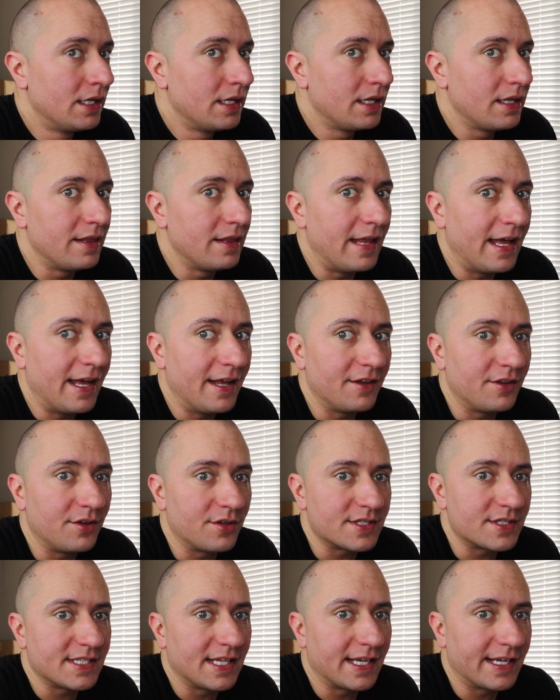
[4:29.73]
That
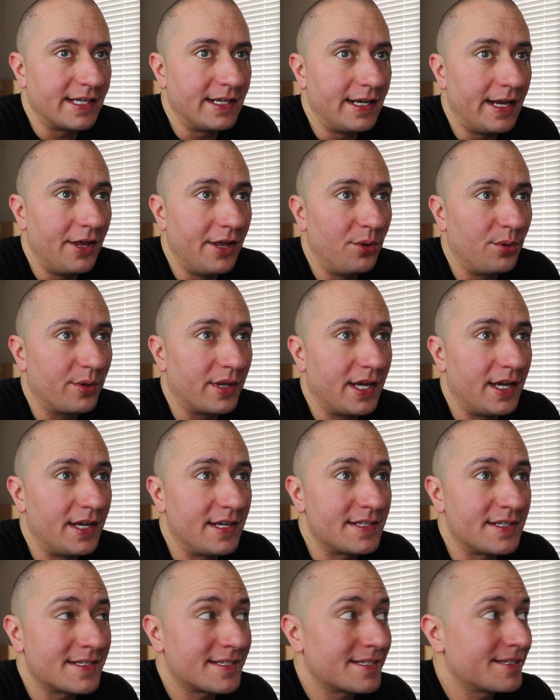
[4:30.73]
looks like an L,
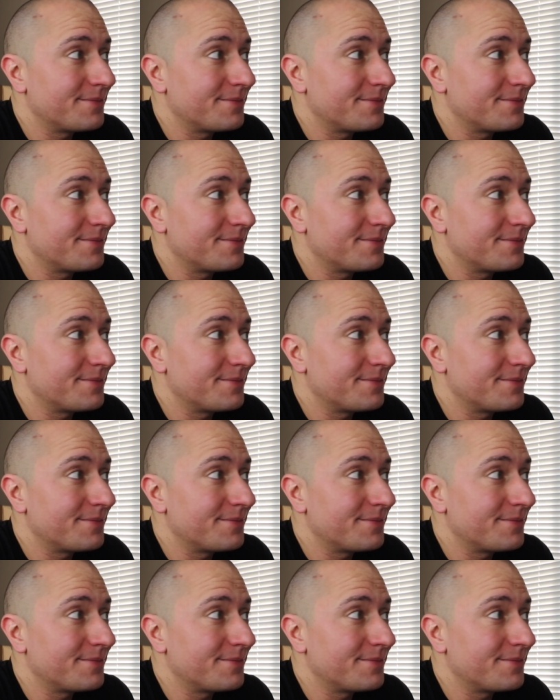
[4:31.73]
guys.